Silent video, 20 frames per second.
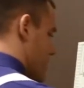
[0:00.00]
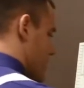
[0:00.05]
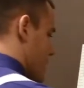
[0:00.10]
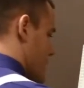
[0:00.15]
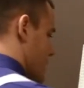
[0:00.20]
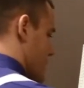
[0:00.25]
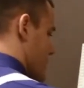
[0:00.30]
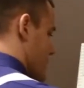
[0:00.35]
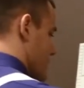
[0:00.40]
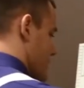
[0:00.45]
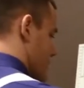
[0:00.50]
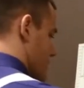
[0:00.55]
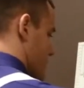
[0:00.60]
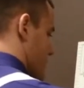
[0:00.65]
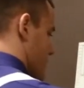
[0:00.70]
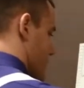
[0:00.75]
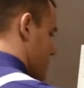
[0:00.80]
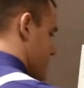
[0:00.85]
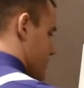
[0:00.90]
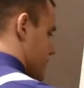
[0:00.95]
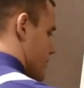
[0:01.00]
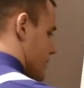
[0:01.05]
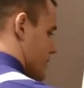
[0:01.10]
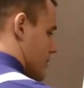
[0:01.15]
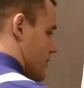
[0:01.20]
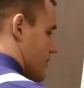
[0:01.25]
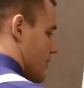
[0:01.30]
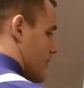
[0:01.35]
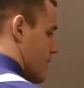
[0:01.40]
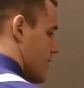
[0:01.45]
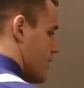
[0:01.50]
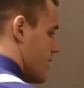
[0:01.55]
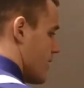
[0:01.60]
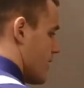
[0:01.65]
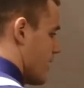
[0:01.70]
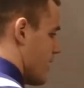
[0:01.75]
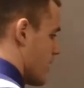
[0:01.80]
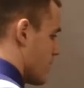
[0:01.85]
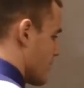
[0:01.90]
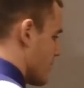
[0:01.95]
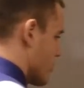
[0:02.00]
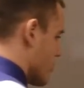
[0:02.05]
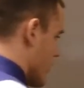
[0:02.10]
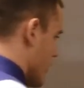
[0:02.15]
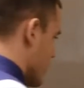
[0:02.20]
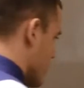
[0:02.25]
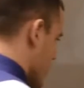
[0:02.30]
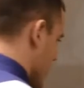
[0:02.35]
right here, and I'm going to draw a